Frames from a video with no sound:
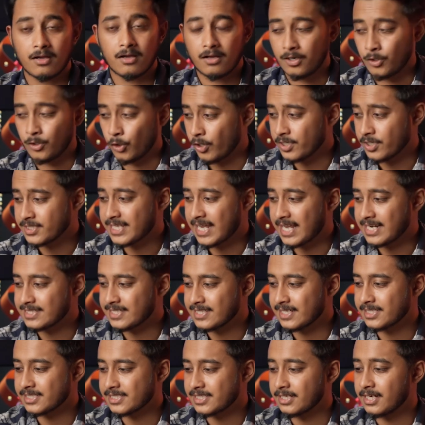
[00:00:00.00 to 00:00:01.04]
noise
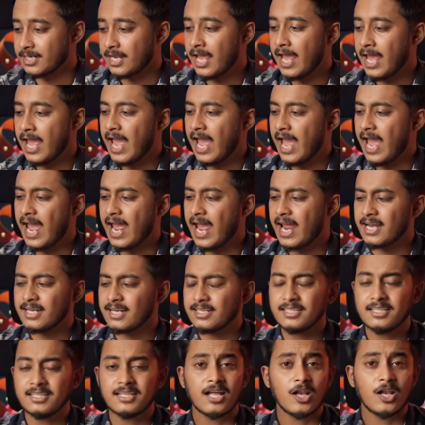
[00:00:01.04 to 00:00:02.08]
cancellation
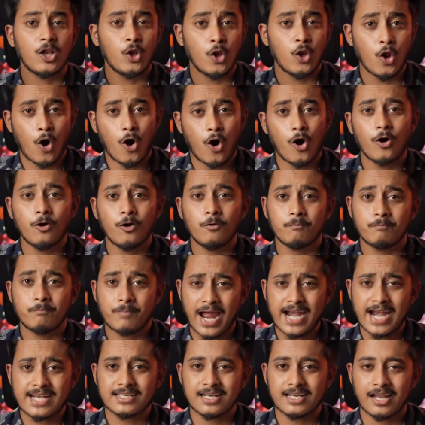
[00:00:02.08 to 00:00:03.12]
and the long
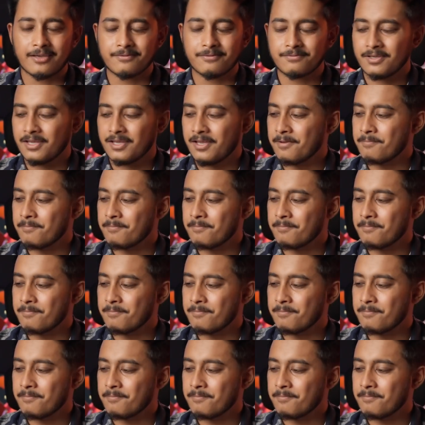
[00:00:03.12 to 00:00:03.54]
battery life